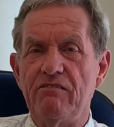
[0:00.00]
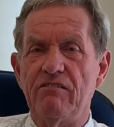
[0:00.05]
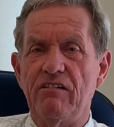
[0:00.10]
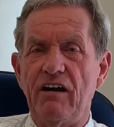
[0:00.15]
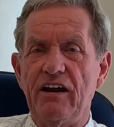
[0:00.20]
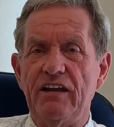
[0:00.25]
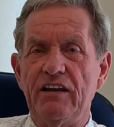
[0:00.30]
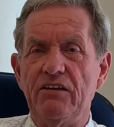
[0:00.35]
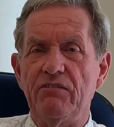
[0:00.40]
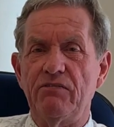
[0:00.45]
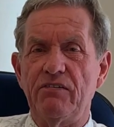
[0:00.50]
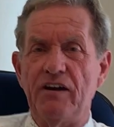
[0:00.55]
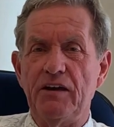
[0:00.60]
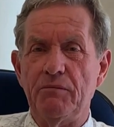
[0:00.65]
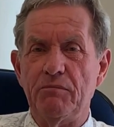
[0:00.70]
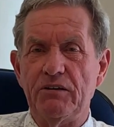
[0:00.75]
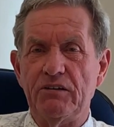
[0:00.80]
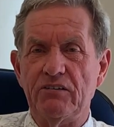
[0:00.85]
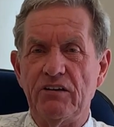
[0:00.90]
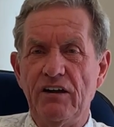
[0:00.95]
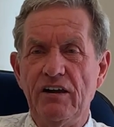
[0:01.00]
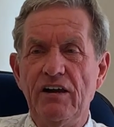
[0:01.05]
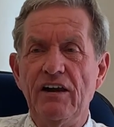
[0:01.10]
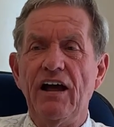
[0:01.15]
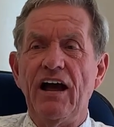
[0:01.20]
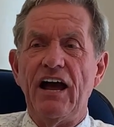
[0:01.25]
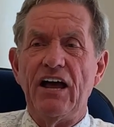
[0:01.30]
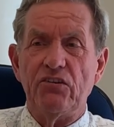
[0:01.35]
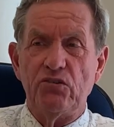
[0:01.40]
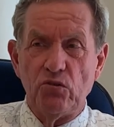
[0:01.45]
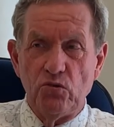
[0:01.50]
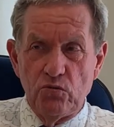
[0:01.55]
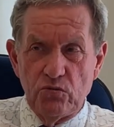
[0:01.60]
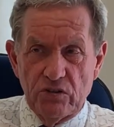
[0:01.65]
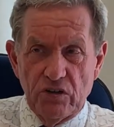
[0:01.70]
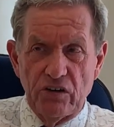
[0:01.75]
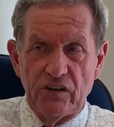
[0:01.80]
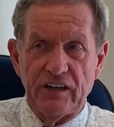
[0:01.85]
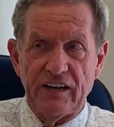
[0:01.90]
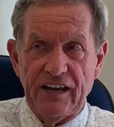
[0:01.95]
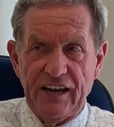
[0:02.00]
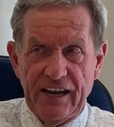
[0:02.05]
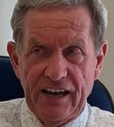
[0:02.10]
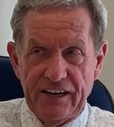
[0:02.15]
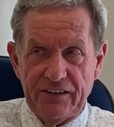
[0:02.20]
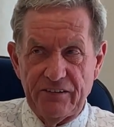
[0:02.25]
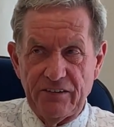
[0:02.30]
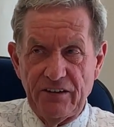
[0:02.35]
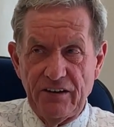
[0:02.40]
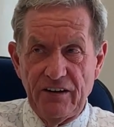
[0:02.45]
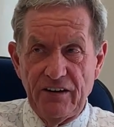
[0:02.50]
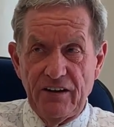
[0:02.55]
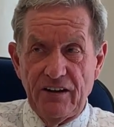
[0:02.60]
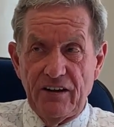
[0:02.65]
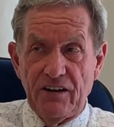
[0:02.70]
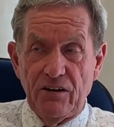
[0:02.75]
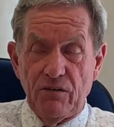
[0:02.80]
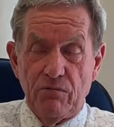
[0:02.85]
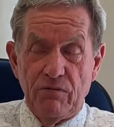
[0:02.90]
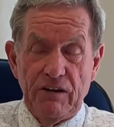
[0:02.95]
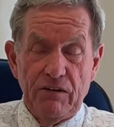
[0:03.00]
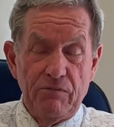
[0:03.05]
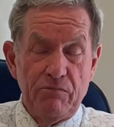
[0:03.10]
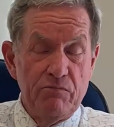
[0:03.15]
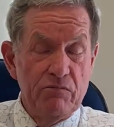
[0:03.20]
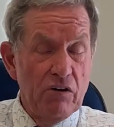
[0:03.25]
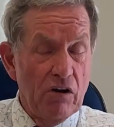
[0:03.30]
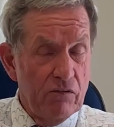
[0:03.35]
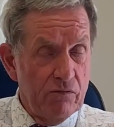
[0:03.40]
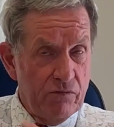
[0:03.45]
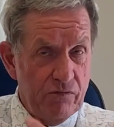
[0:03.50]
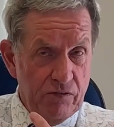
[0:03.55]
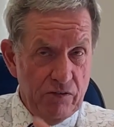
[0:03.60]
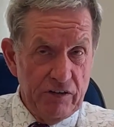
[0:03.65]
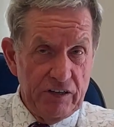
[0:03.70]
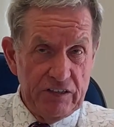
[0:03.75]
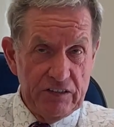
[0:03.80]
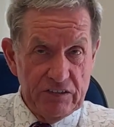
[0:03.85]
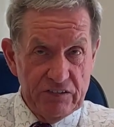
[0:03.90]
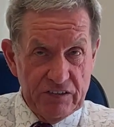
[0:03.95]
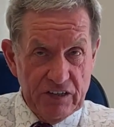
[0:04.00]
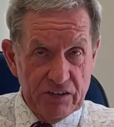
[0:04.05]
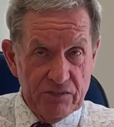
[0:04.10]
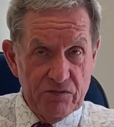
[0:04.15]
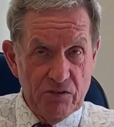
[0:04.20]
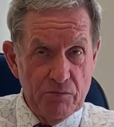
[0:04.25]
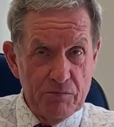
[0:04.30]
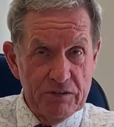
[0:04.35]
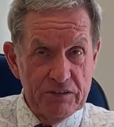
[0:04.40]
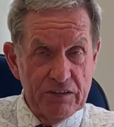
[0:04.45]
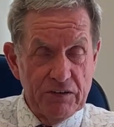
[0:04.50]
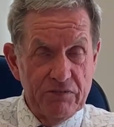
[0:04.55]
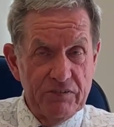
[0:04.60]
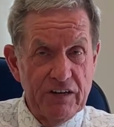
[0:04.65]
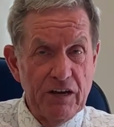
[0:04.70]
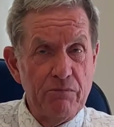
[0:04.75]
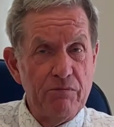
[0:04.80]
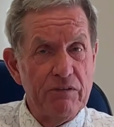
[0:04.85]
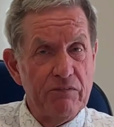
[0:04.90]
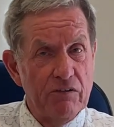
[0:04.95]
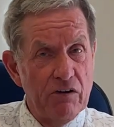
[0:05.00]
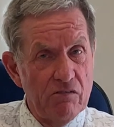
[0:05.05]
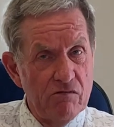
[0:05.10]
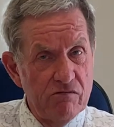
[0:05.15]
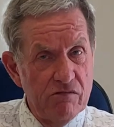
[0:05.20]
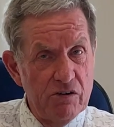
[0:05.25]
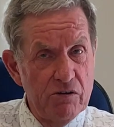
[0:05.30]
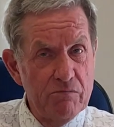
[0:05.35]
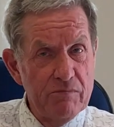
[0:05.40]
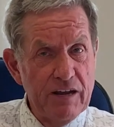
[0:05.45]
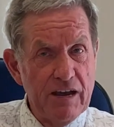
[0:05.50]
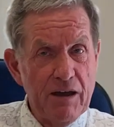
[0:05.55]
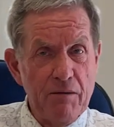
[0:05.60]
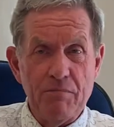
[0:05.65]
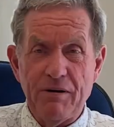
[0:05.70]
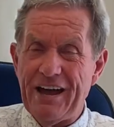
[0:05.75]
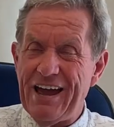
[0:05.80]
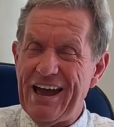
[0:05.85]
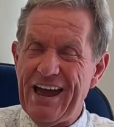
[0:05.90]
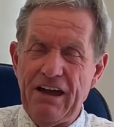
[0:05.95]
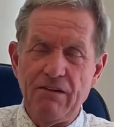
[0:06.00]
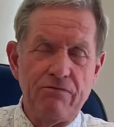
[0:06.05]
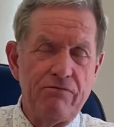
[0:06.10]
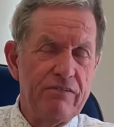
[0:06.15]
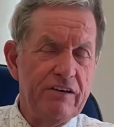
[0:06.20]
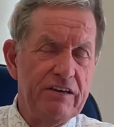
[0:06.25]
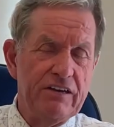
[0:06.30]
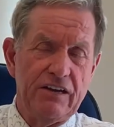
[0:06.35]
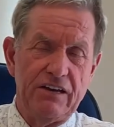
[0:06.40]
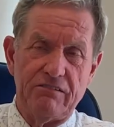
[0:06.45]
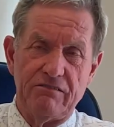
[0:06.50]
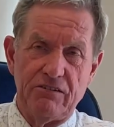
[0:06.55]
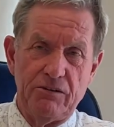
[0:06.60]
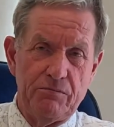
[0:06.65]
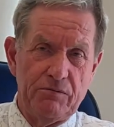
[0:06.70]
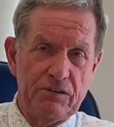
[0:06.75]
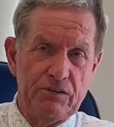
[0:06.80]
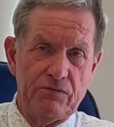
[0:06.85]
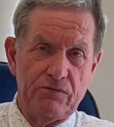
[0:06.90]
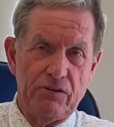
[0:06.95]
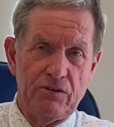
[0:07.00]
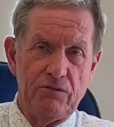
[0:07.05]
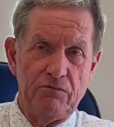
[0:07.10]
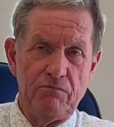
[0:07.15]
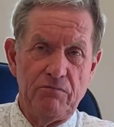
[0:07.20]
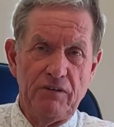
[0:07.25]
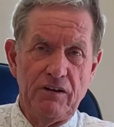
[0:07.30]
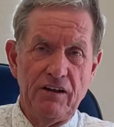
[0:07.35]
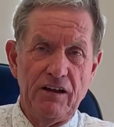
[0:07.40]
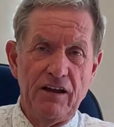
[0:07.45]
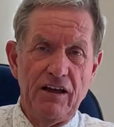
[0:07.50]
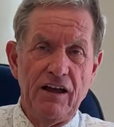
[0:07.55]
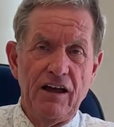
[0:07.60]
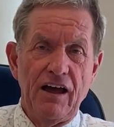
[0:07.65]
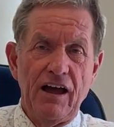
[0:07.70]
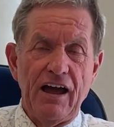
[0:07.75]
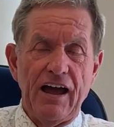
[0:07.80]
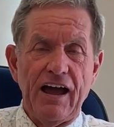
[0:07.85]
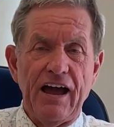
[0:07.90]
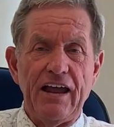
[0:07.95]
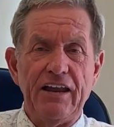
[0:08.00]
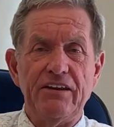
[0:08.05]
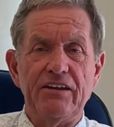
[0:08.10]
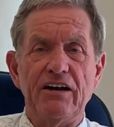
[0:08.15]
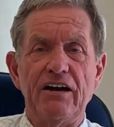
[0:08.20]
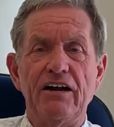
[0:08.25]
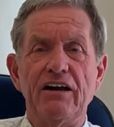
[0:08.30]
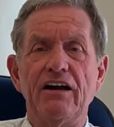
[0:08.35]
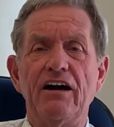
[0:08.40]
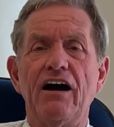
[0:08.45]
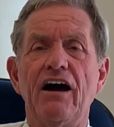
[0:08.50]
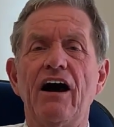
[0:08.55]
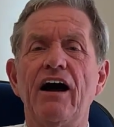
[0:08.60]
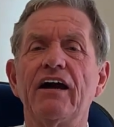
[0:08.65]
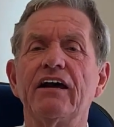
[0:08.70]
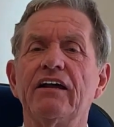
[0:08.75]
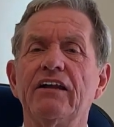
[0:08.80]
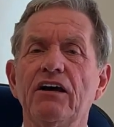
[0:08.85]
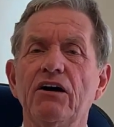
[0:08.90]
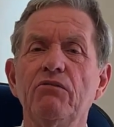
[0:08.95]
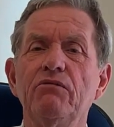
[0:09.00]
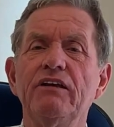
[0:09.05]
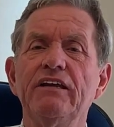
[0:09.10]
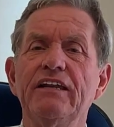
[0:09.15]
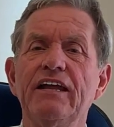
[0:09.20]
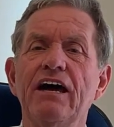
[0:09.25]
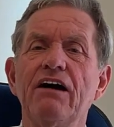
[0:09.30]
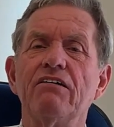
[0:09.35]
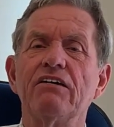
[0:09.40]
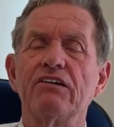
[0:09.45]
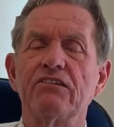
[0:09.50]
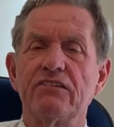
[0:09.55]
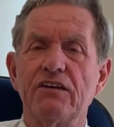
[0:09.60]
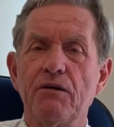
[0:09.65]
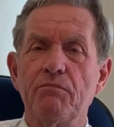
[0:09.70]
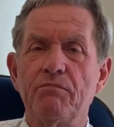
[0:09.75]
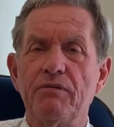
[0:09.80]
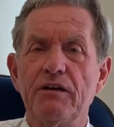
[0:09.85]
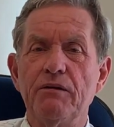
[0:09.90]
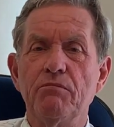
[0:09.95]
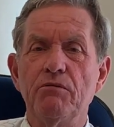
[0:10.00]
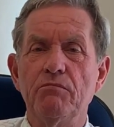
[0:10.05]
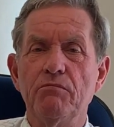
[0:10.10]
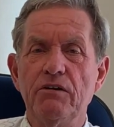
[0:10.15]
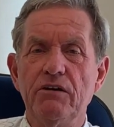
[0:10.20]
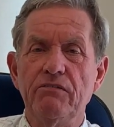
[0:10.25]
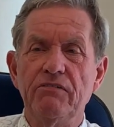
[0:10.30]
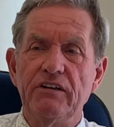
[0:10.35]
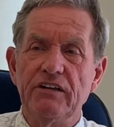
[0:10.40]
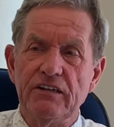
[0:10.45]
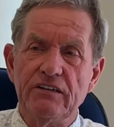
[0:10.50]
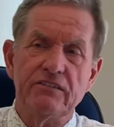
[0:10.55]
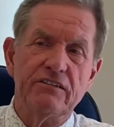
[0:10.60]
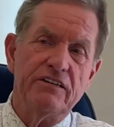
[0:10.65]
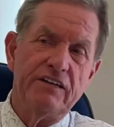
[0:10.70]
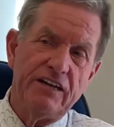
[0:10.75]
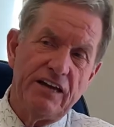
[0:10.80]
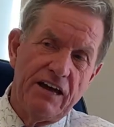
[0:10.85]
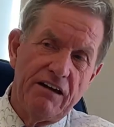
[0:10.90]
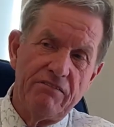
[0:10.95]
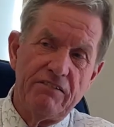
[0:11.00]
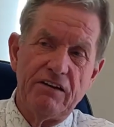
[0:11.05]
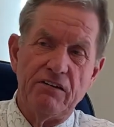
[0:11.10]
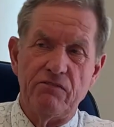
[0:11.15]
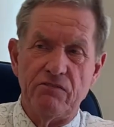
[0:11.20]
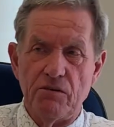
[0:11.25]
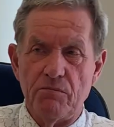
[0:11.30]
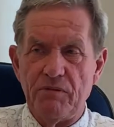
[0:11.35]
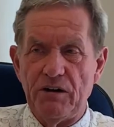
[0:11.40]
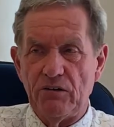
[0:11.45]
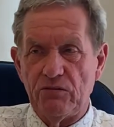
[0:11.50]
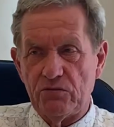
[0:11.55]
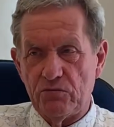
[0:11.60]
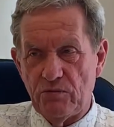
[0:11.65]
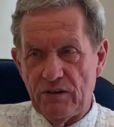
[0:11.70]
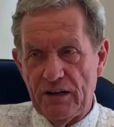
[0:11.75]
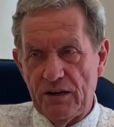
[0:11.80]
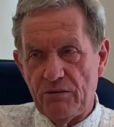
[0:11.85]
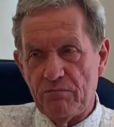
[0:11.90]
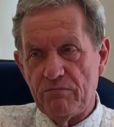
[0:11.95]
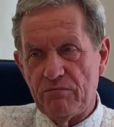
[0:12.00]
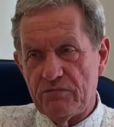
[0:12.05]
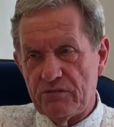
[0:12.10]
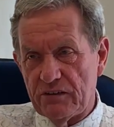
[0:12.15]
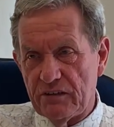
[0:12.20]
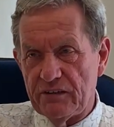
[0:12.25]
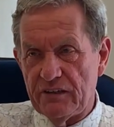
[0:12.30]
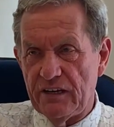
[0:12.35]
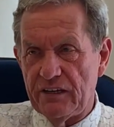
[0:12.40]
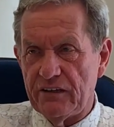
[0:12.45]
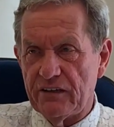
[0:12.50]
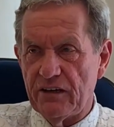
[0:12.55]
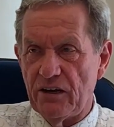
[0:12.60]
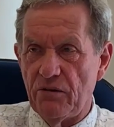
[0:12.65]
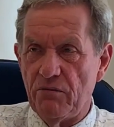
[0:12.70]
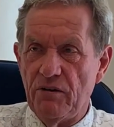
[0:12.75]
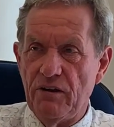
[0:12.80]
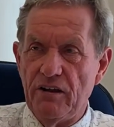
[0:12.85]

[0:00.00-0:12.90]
rightly famous, has all gone ahead. We are not full in the sixth form, as I've said, we've got room there, but every year group is full. And I can only now accept people moving into the area from elsewhere. So there you go.